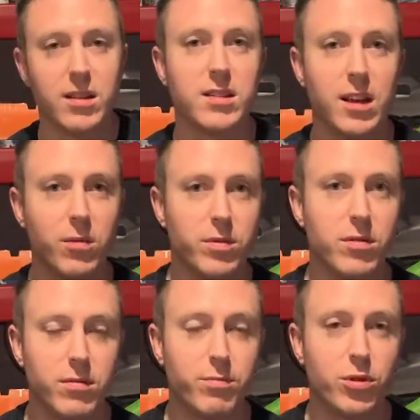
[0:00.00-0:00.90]
to help you
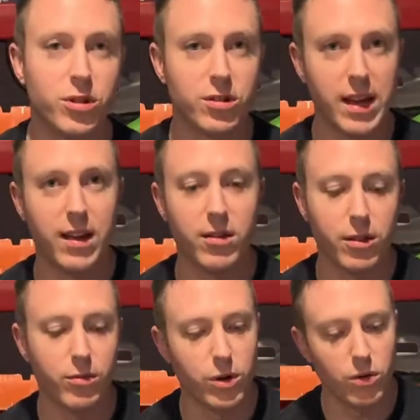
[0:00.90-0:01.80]
push your tile
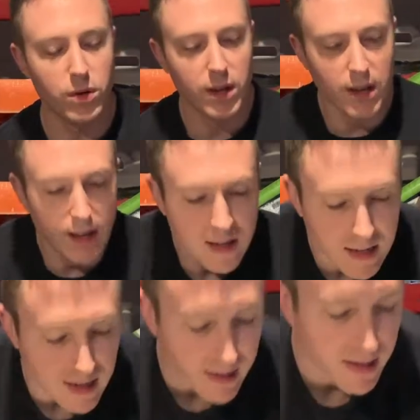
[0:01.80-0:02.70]
through. It's
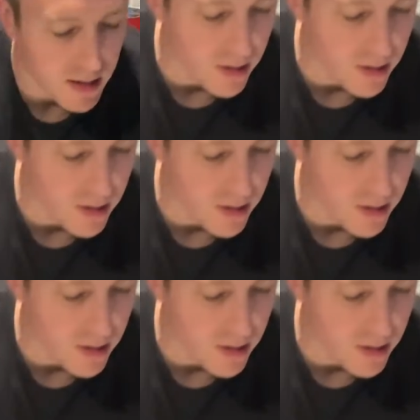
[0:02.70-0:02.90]
got a nice little